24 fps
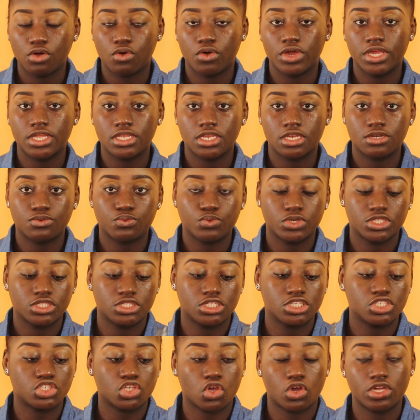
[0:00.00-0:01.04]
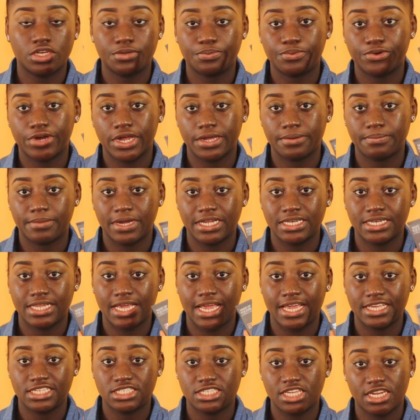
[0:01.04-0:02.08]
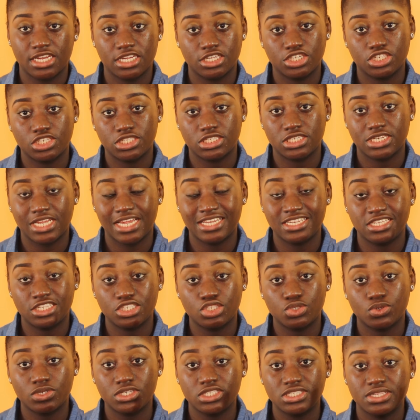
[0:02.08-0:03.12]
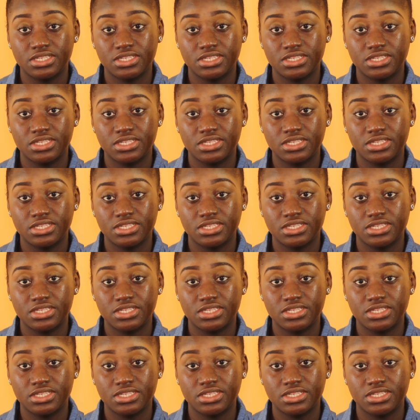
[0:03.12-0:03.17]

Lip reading: going in with this other primer that I started using, and this one